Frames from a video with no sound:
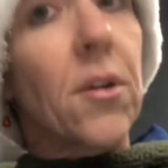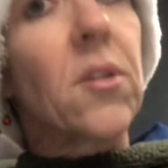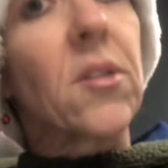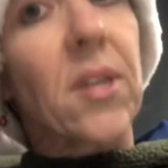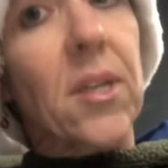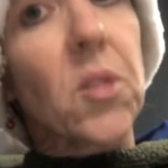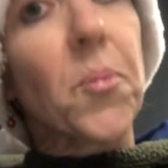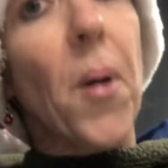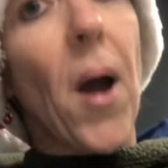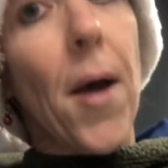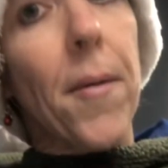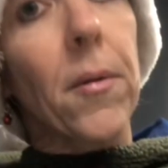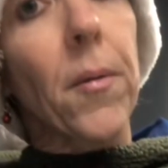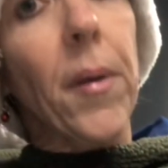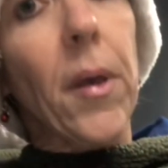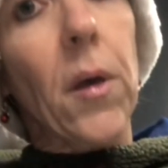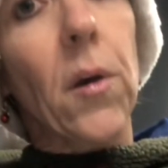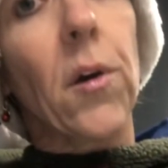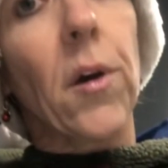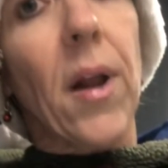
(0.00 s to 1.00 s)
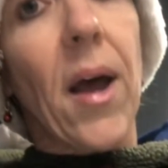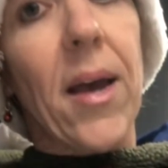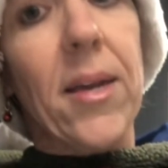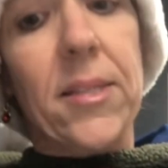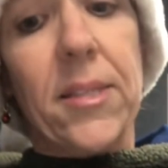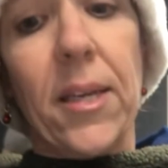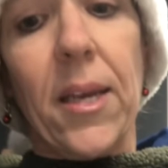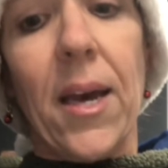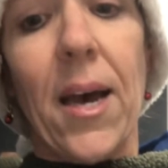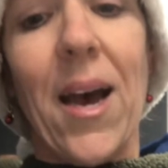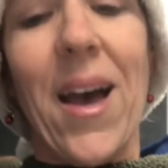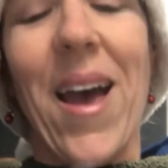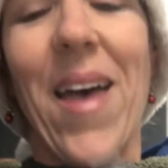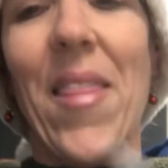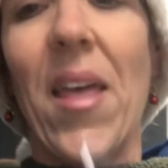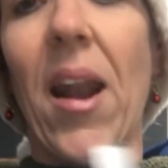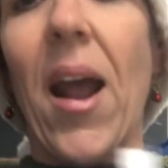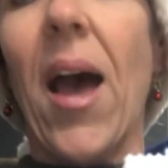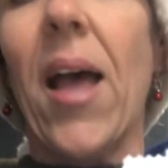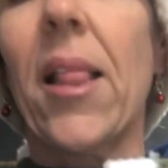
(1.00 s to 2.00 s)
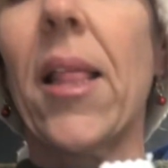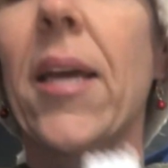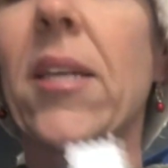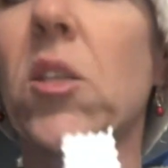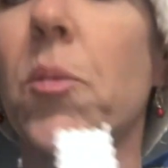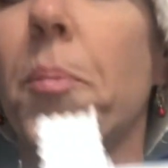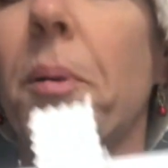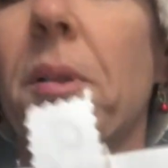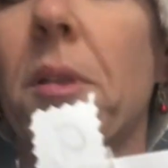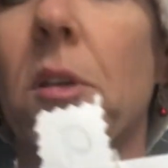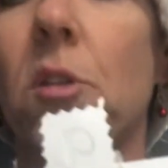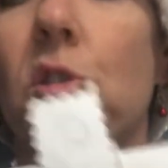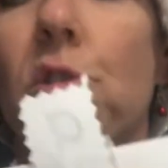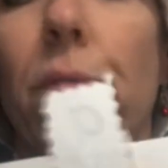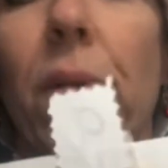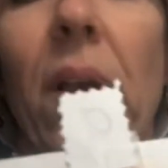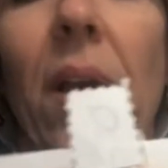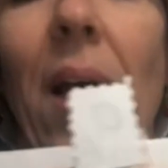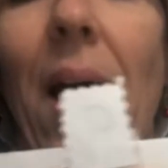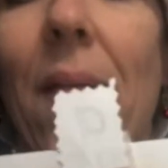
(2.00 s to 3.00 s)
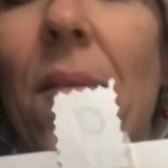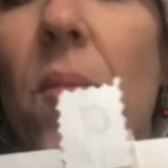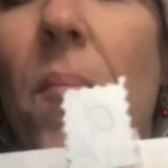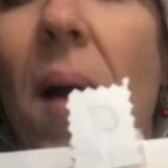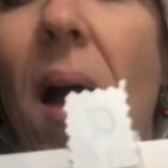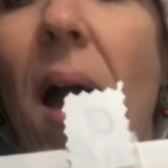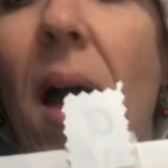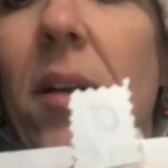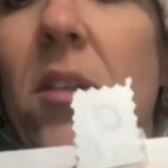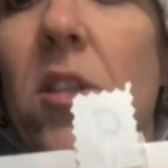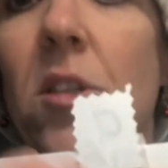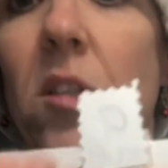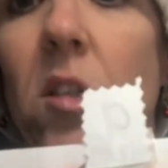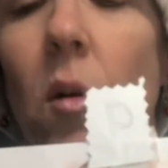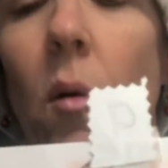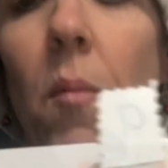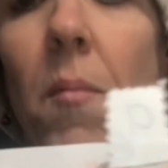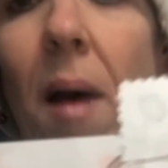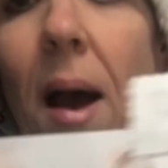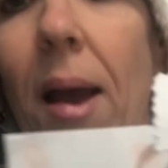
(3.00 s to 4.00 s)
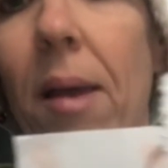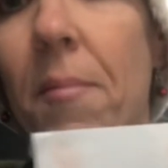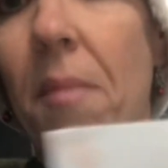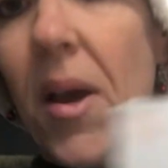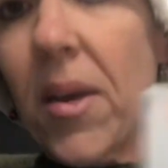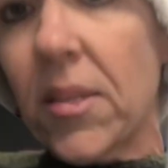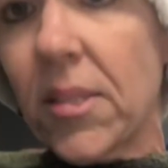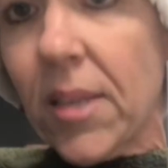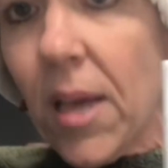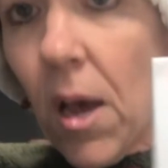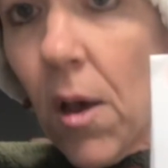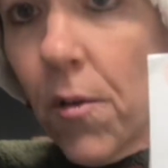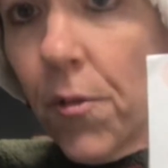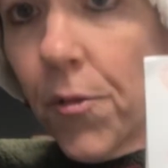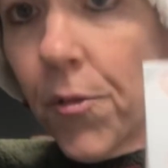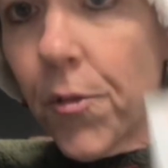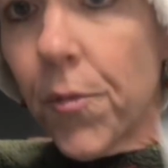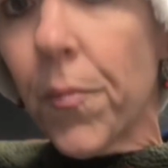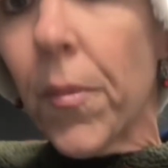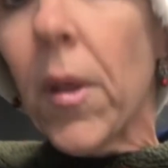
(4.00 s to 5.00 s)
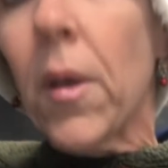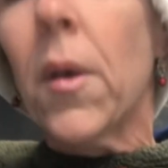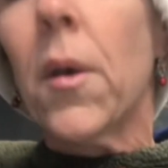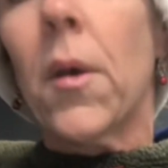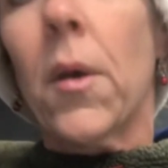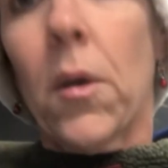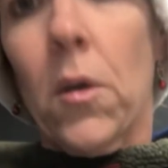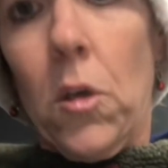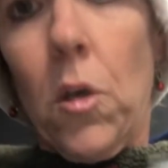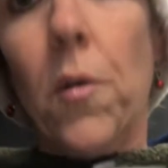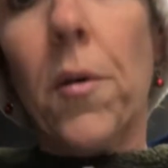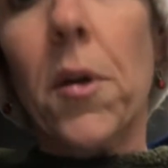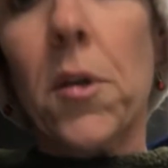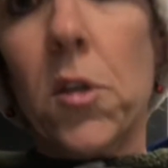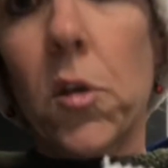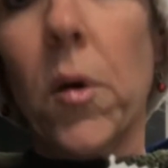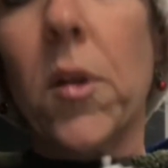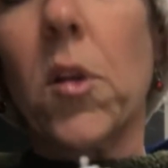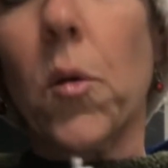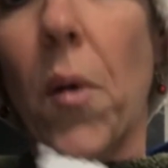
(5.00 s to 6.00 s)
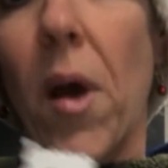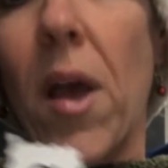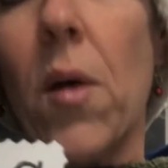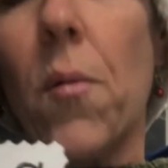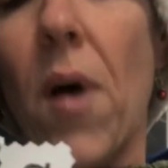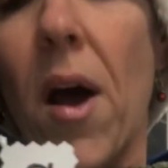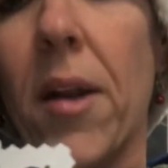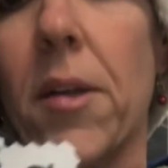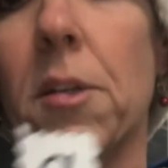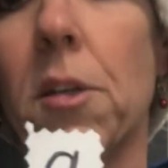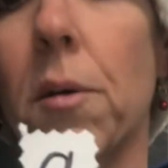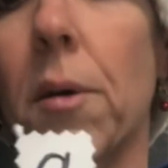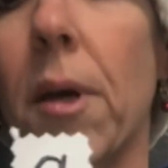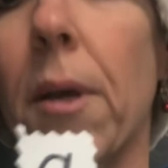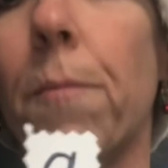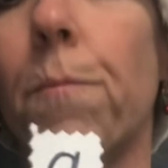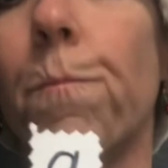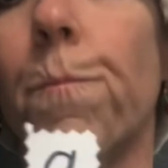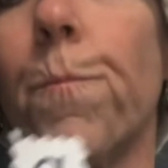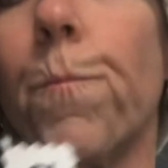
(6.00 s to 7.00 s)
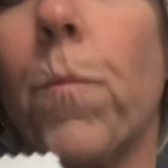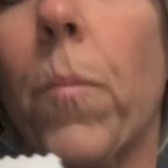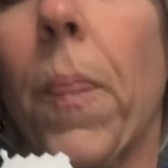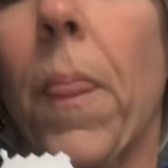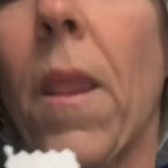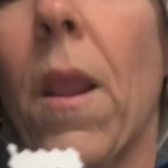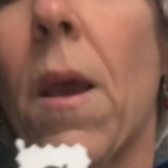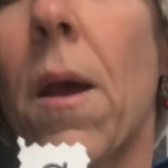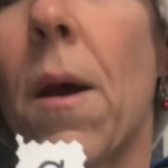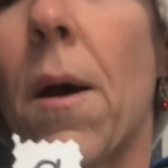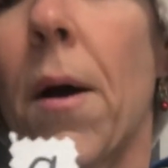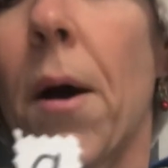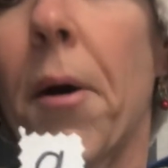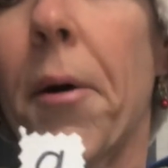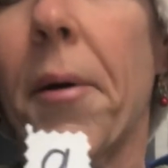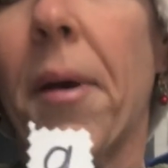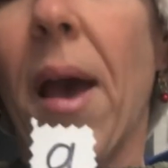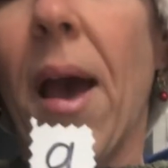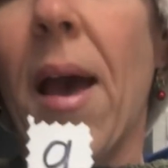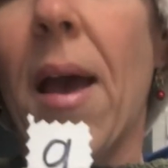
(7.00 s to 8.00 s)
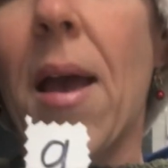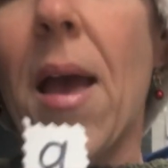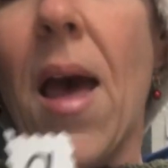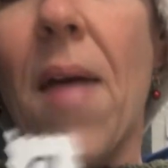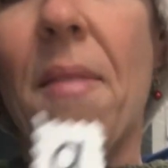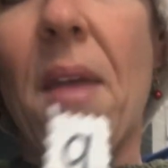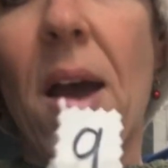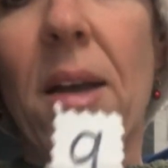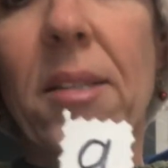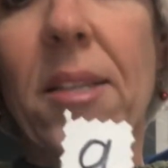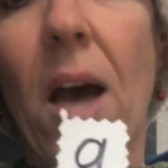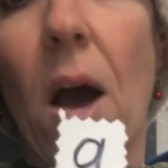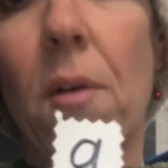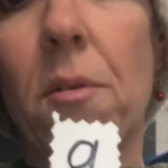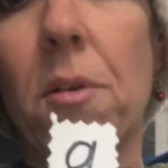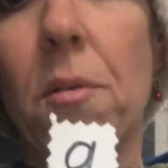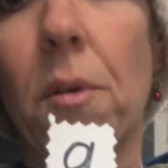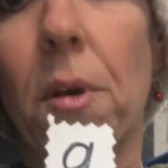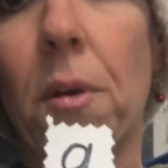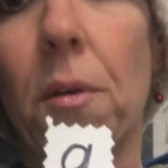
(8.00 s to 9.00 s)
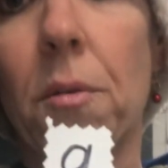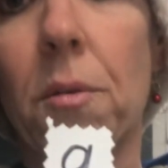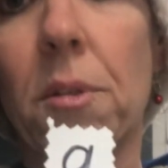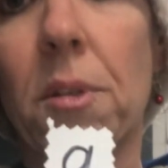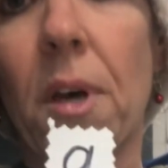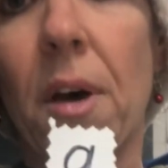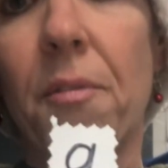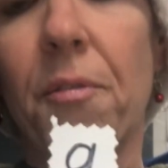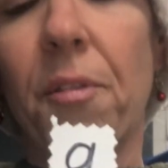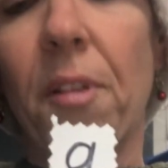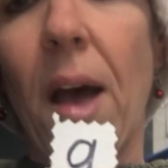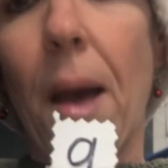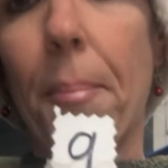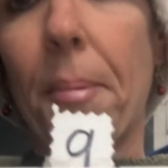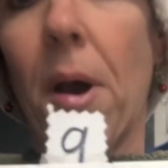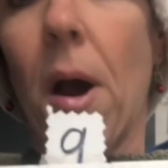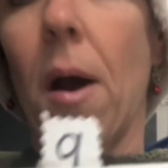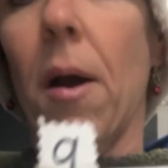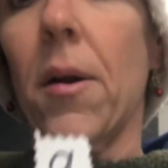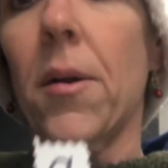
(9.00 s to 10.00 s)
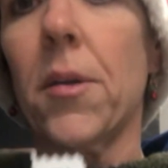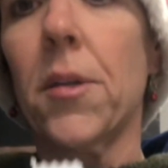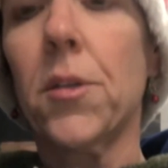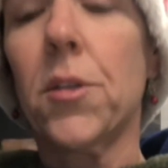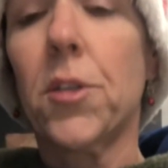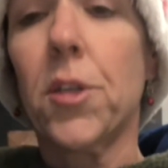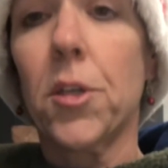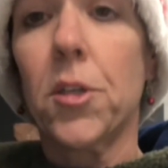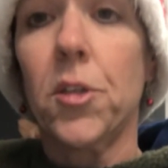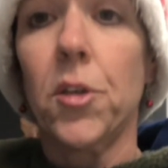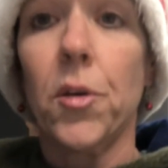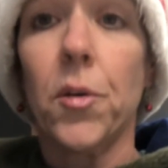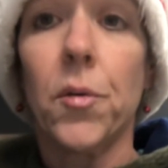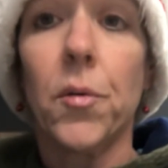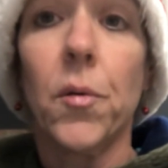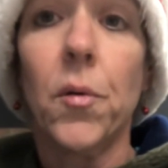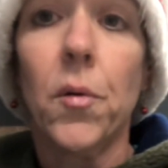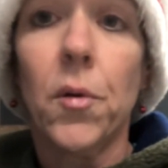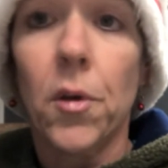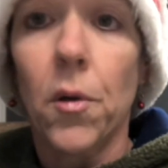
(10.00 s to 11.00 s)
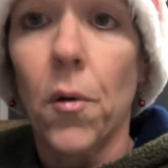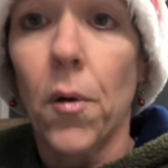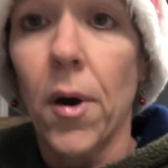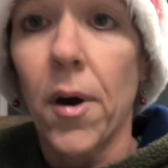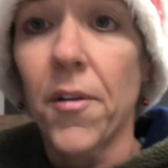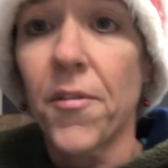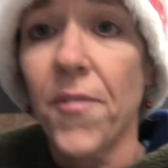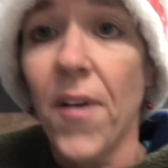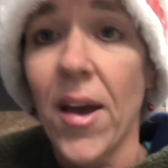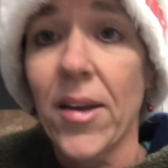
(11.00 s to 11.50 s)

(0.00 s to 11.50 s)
that's probably a good idea. And then I like to put the tree on the back just to remind myself. You can do it the way you want to do it. Okay, and that's how you use a flap card to do your fact